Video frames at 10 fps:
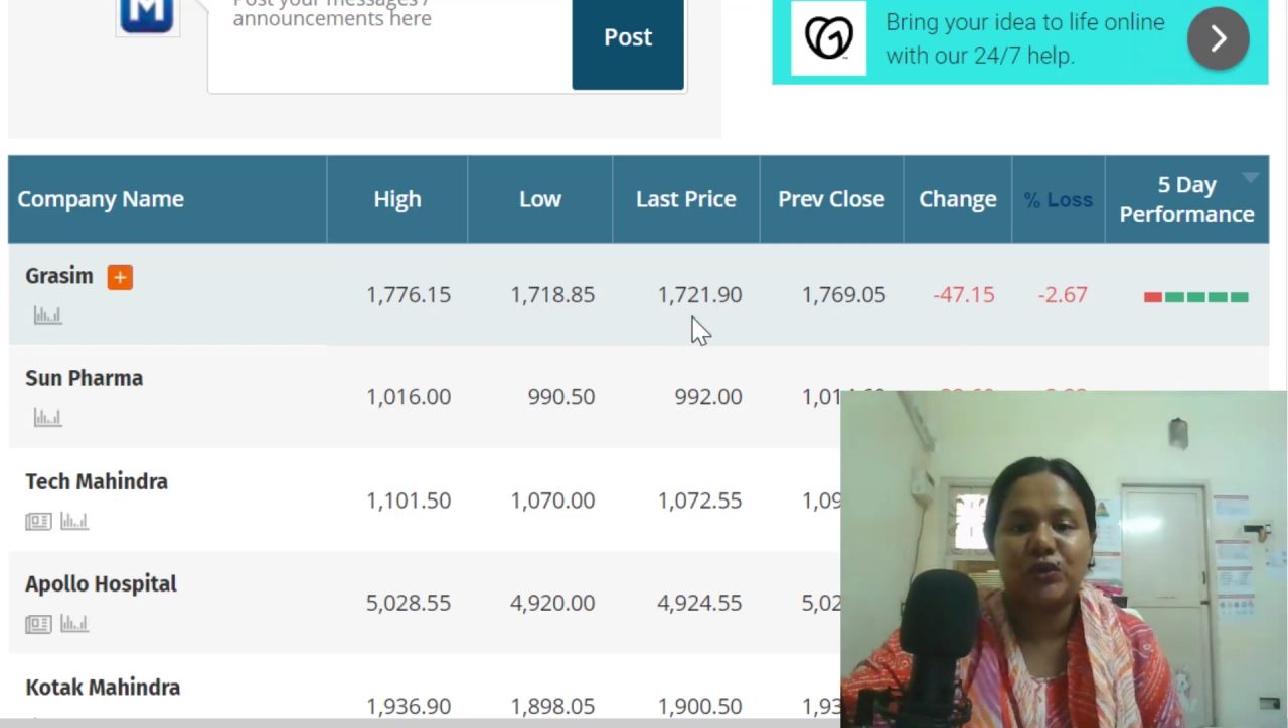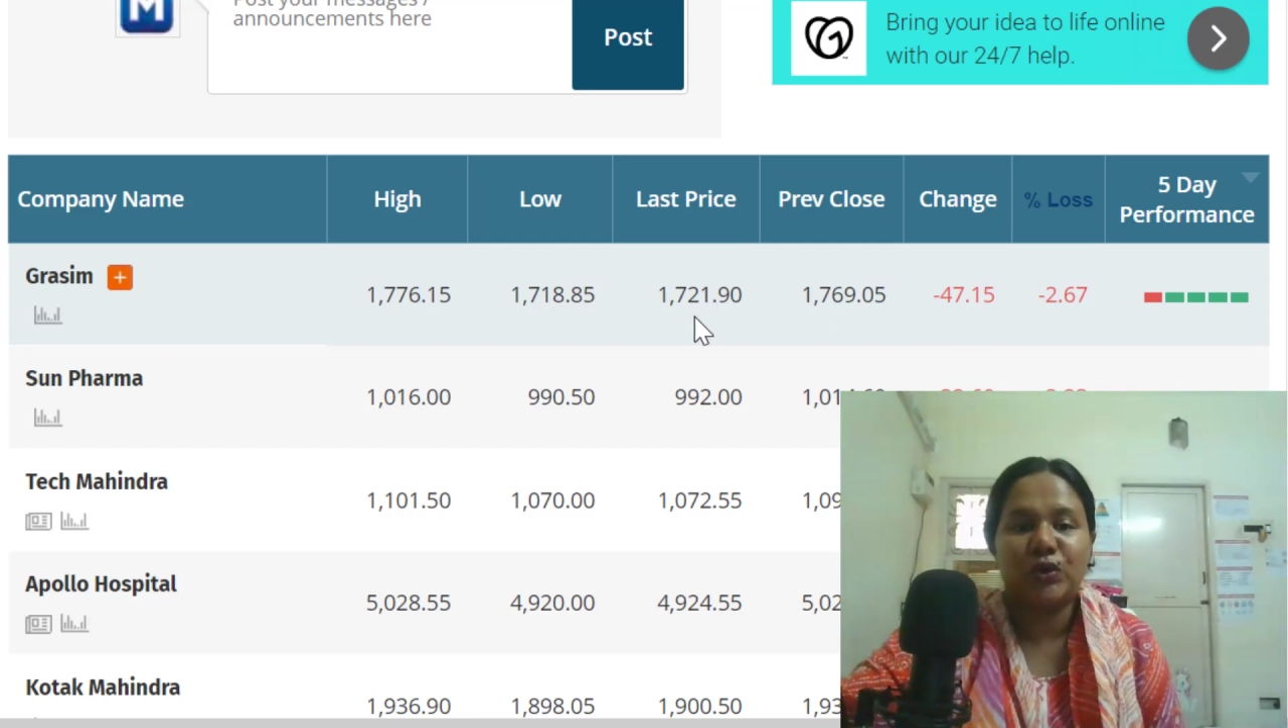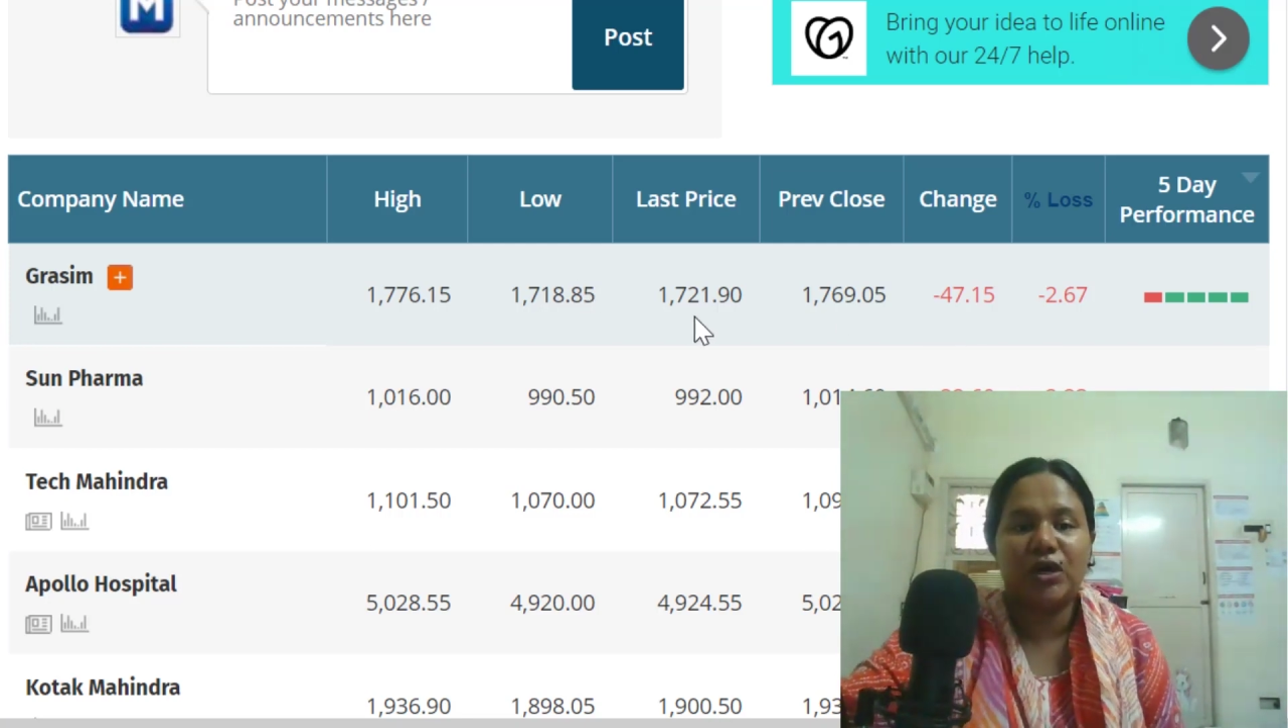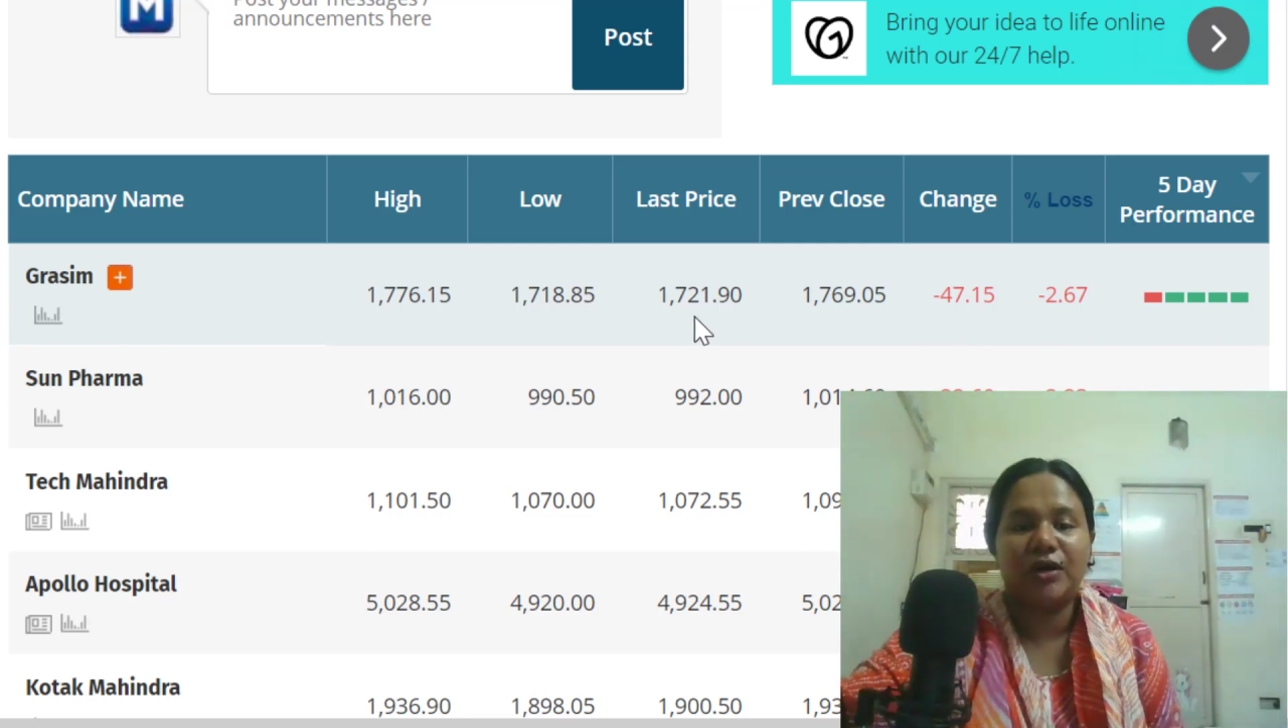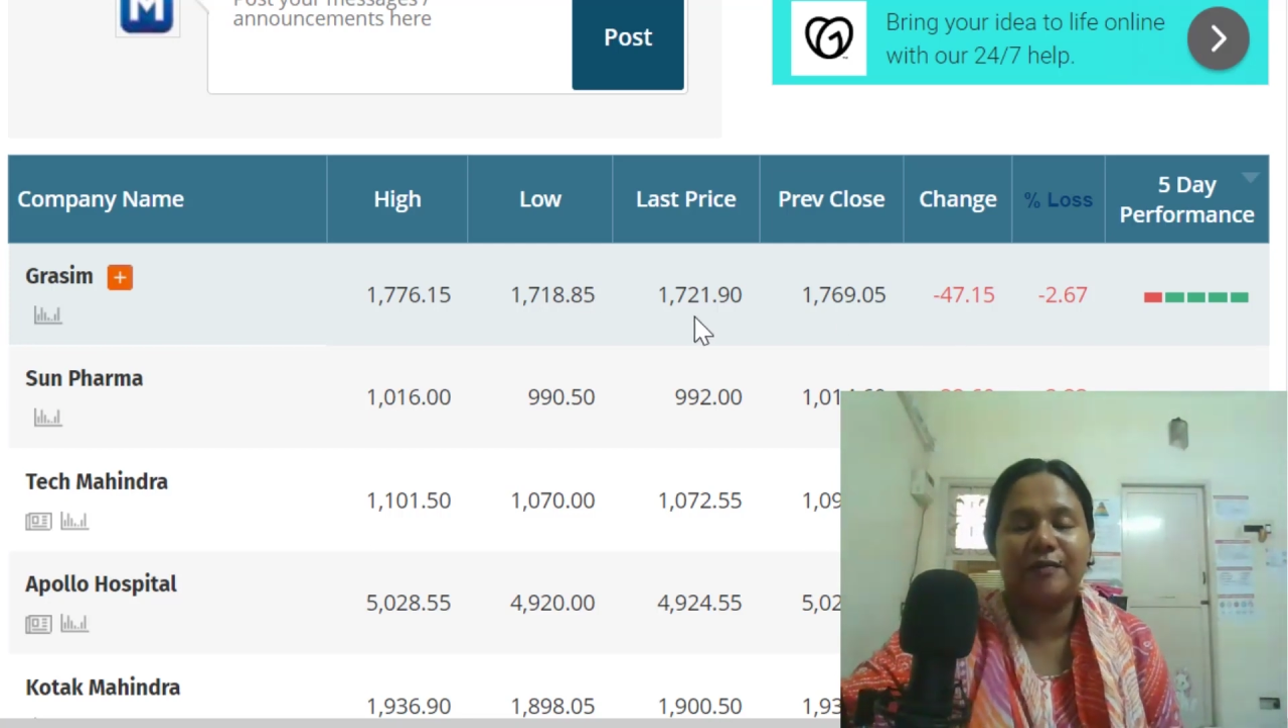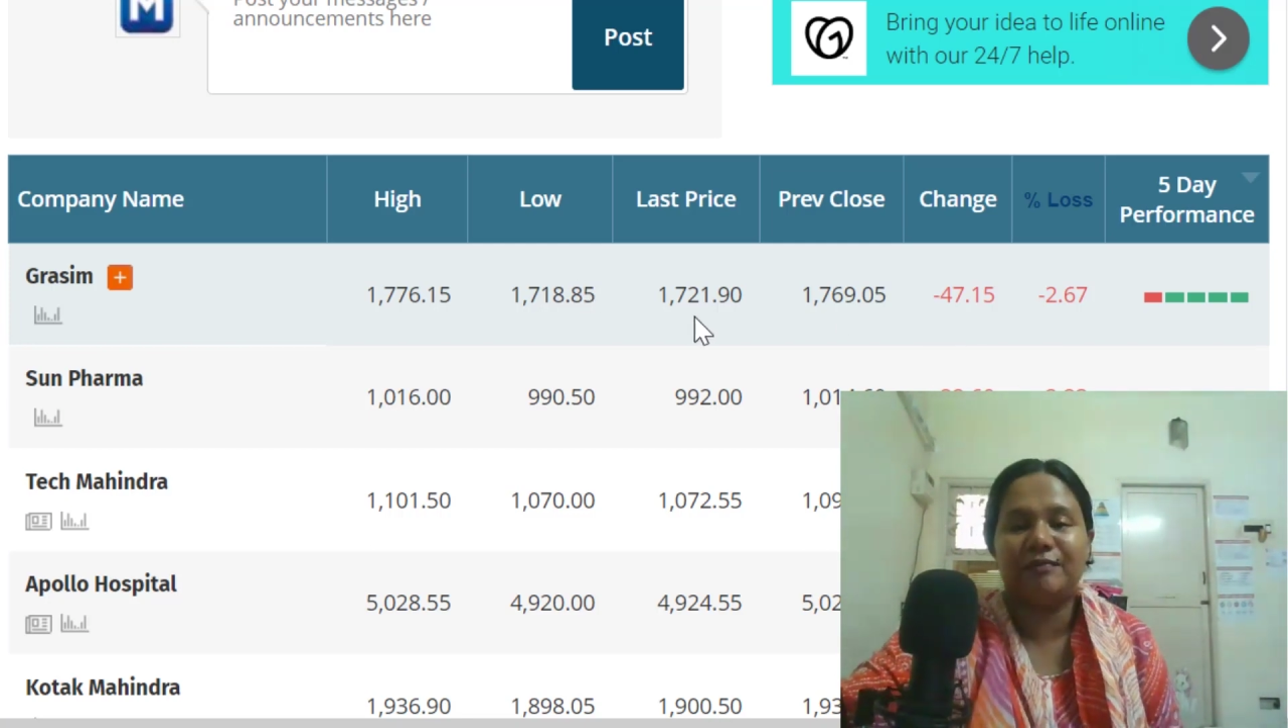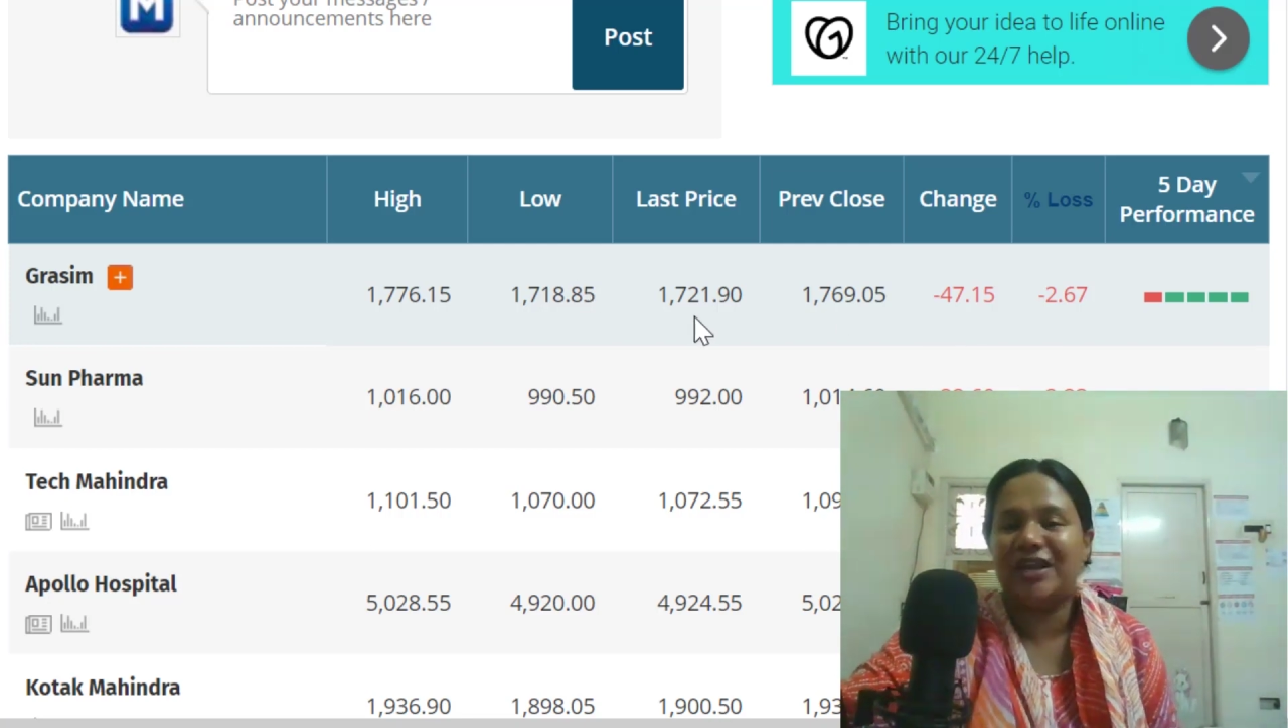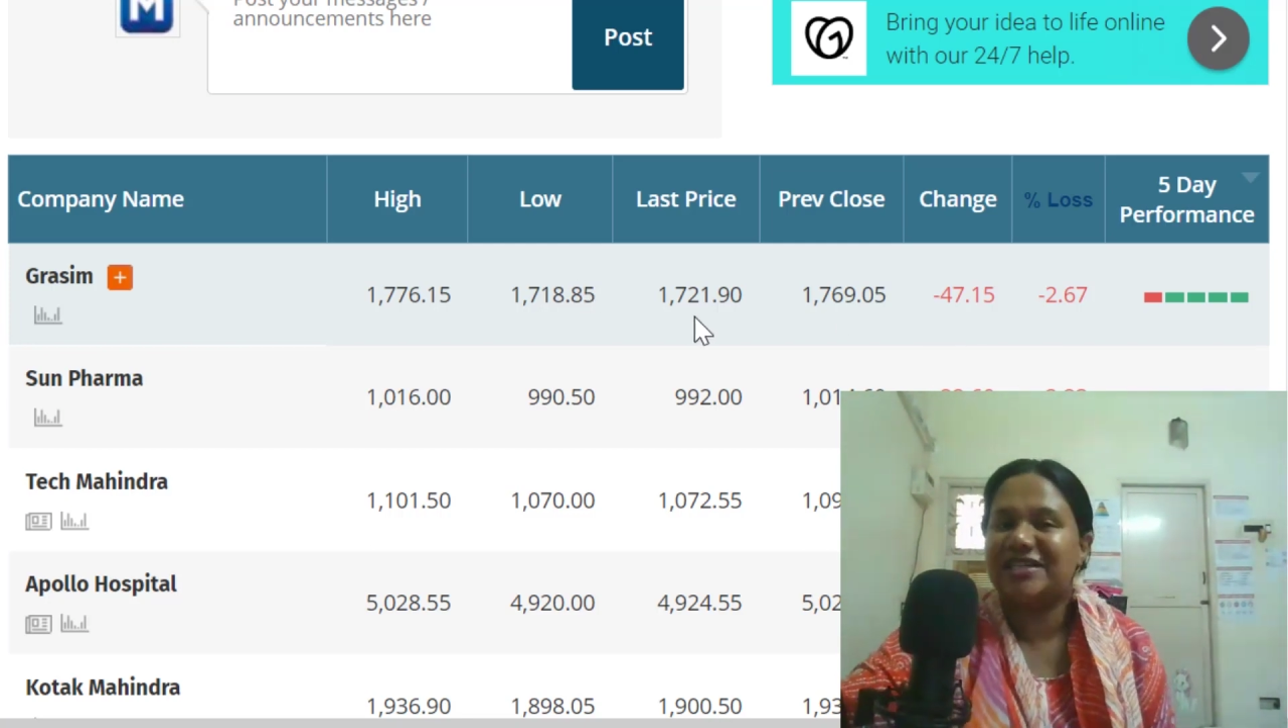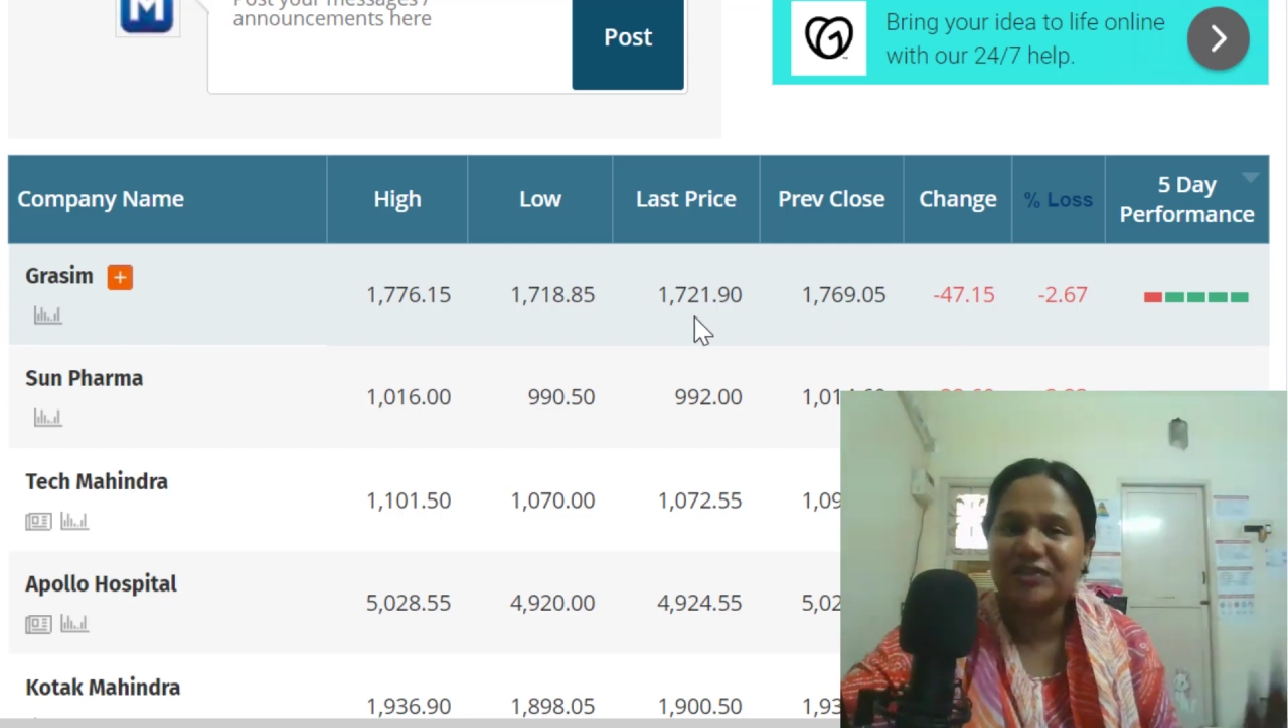So